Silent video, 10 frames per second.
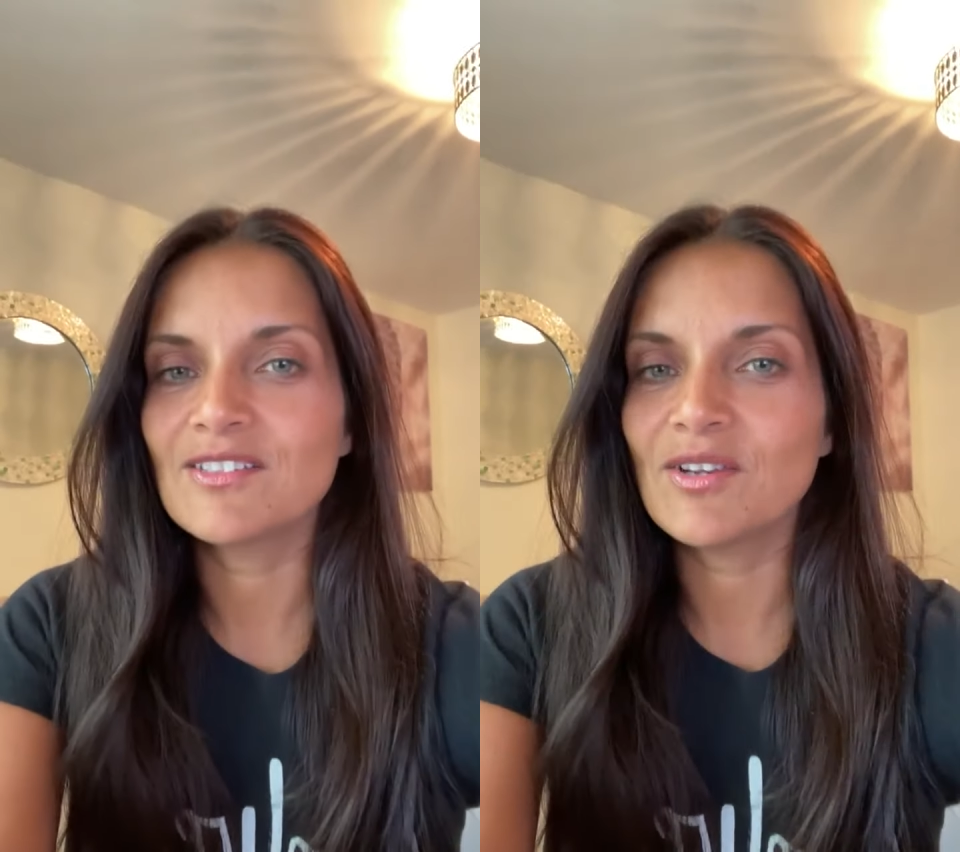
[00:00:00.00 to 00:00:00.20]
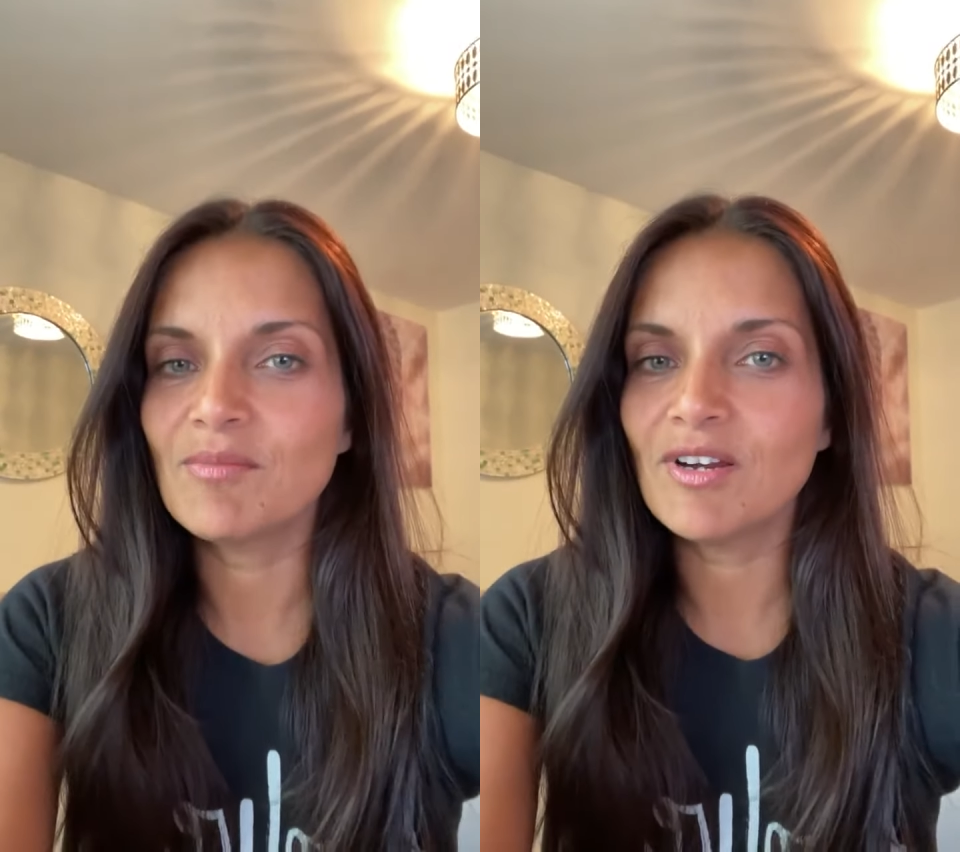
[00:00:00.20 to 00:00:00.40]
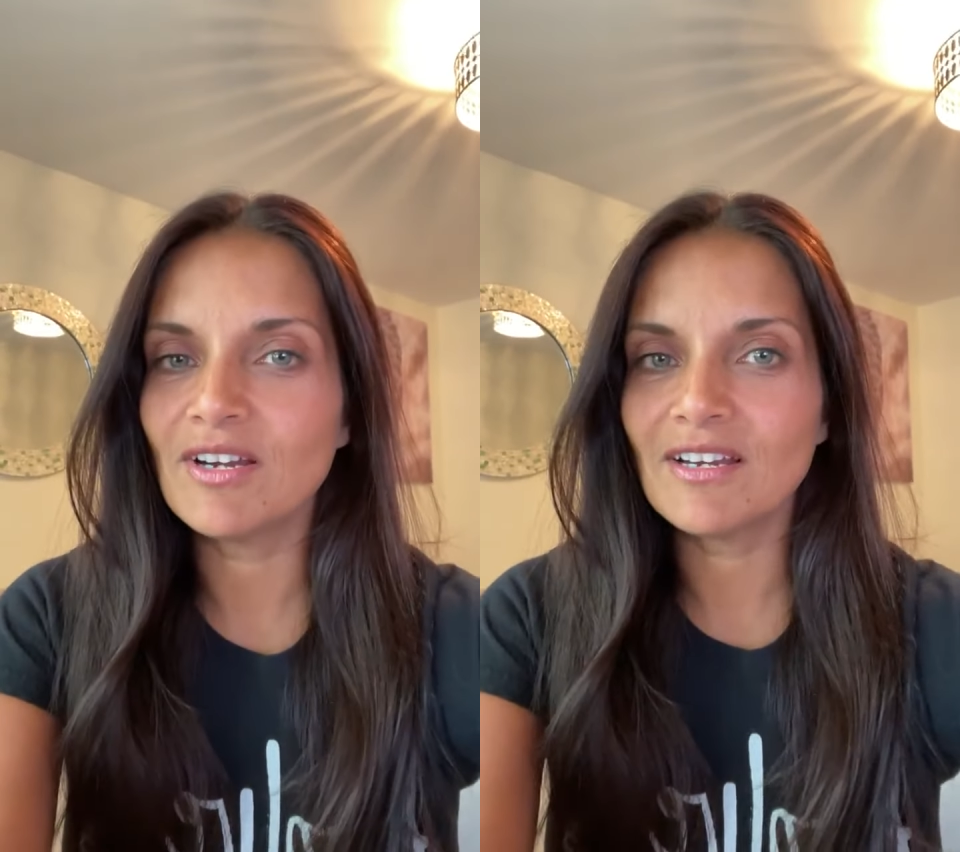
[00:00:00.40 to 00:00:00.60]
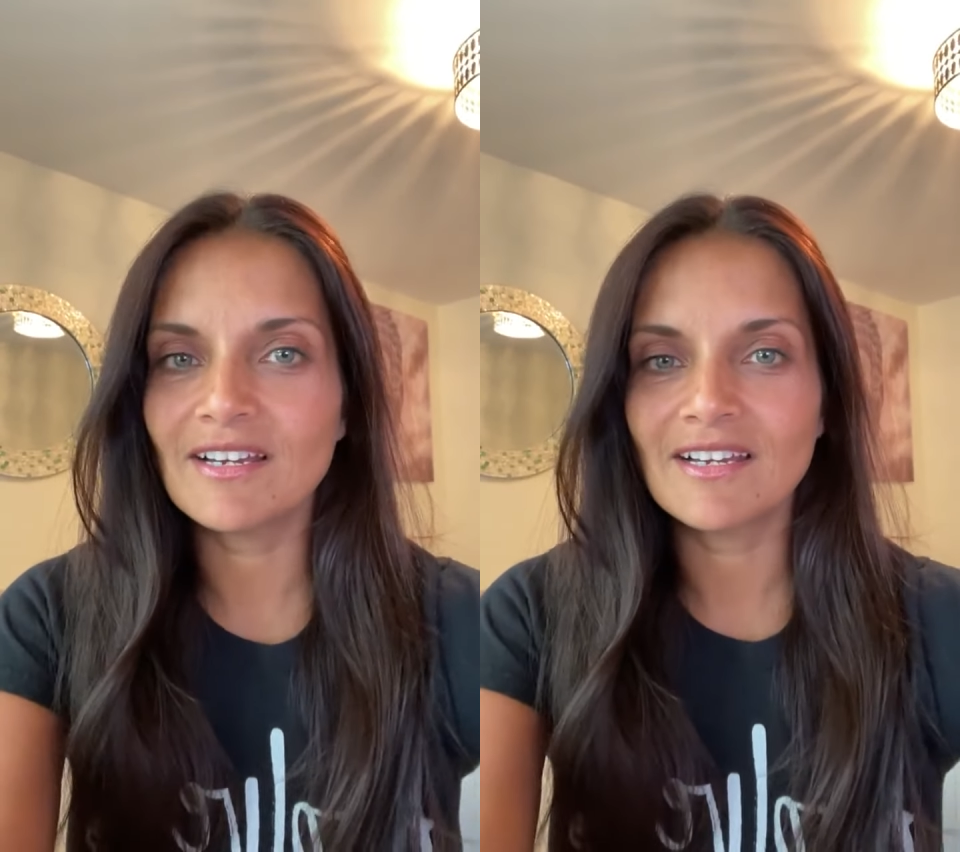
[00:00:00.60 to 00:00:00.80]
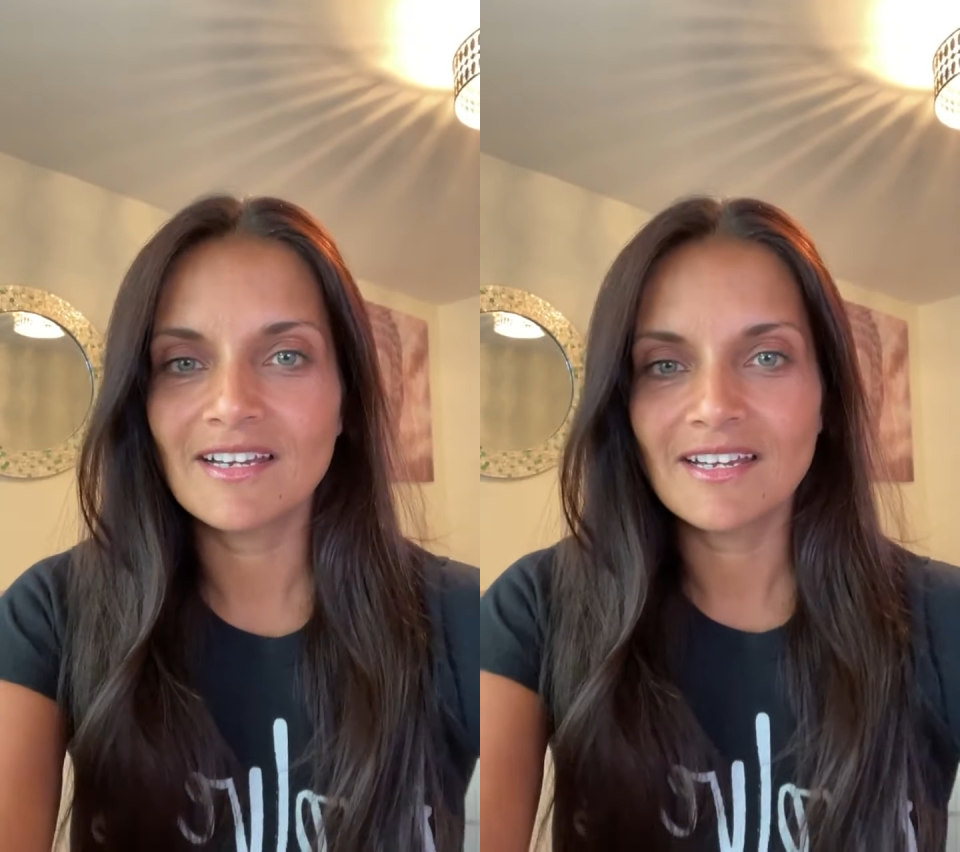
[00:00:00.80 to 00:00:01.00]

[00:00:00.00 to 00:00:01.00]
is your book.